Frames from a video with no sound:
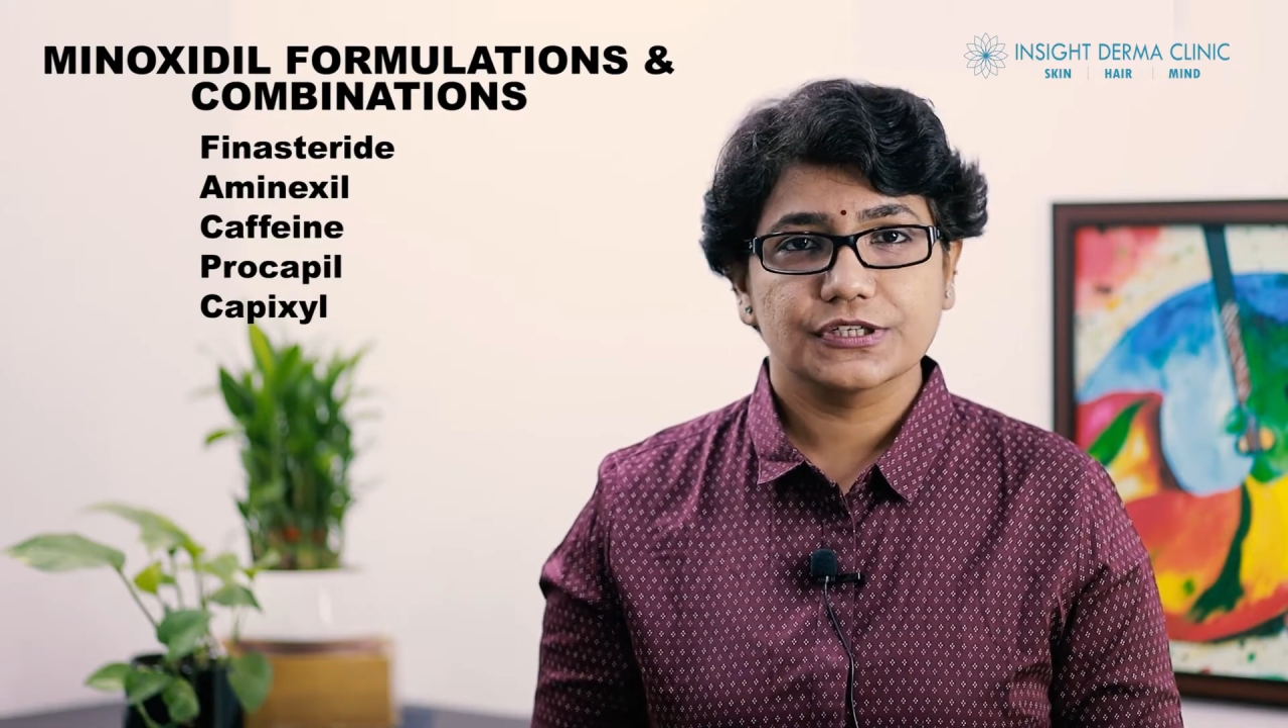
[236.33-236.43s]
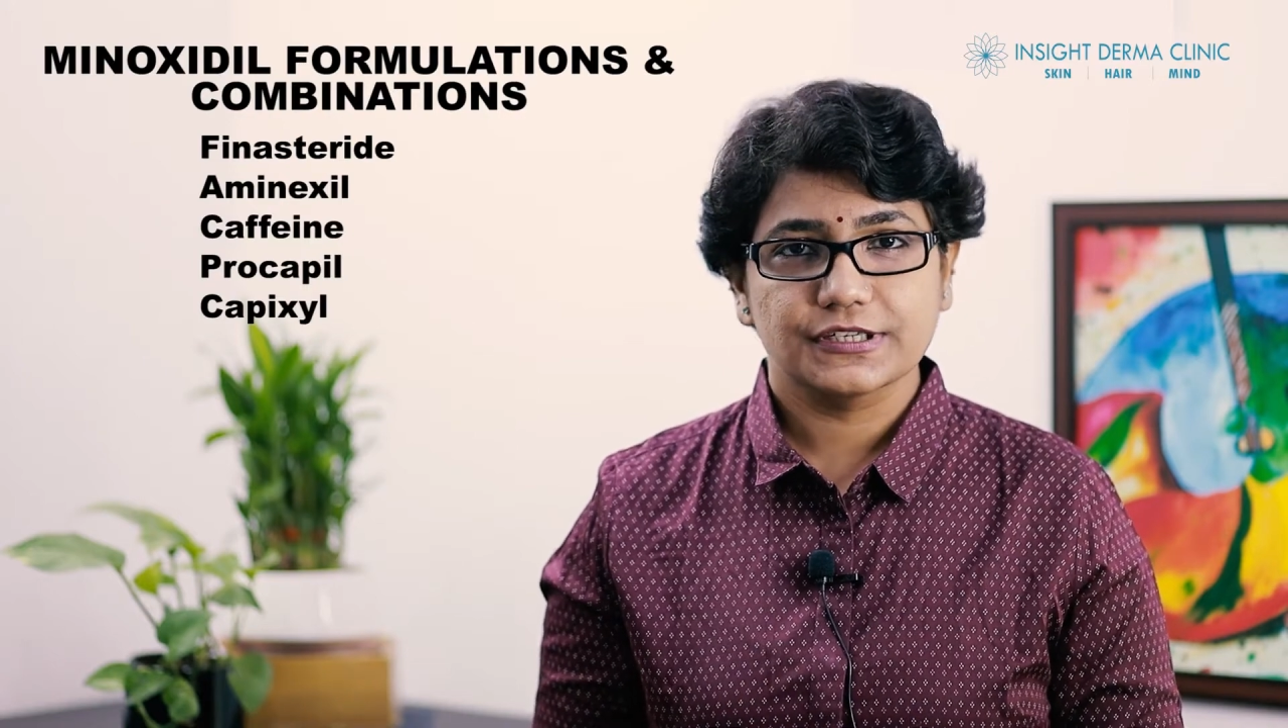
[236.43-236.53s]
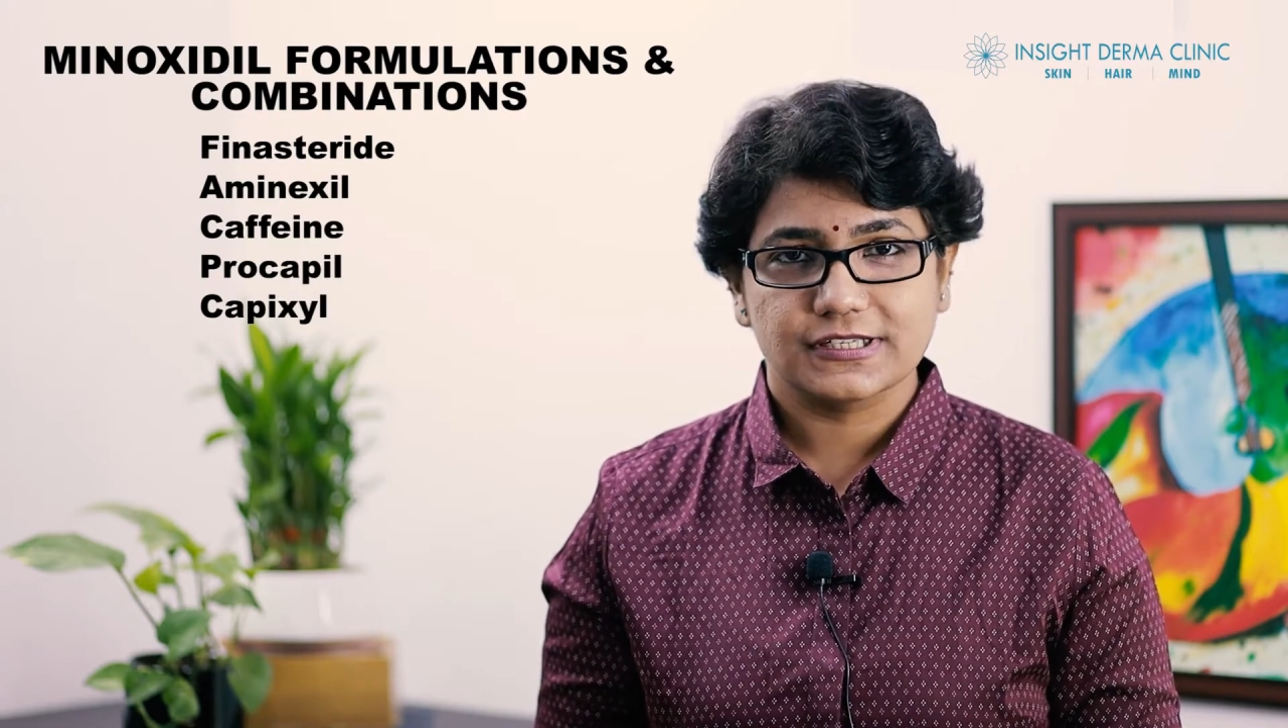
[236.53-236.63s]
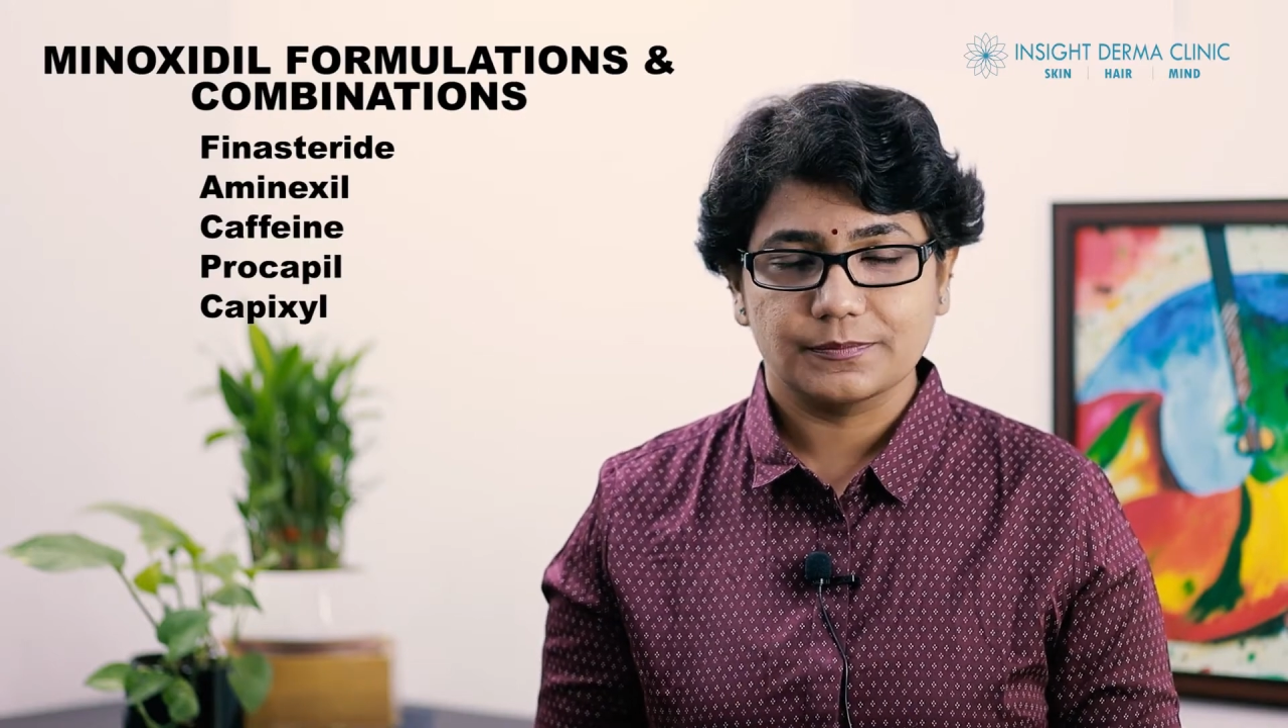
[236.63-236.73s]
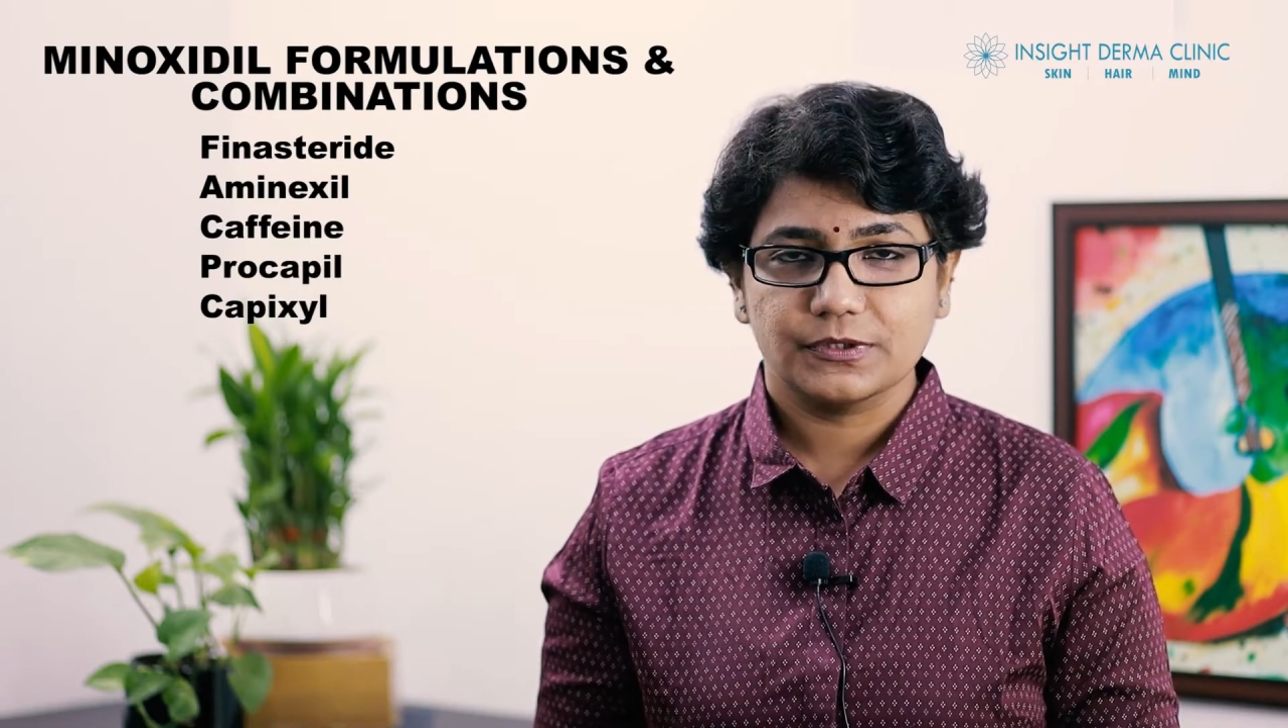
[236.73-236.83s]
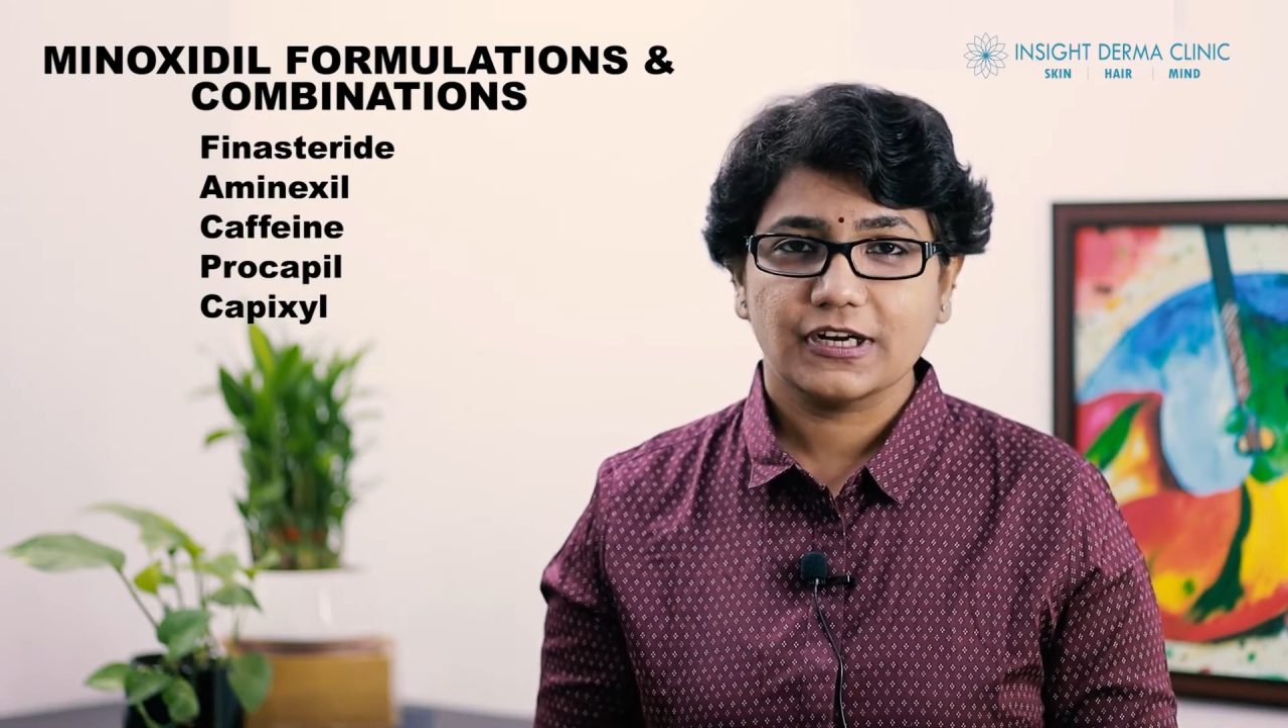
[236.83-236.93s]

receptor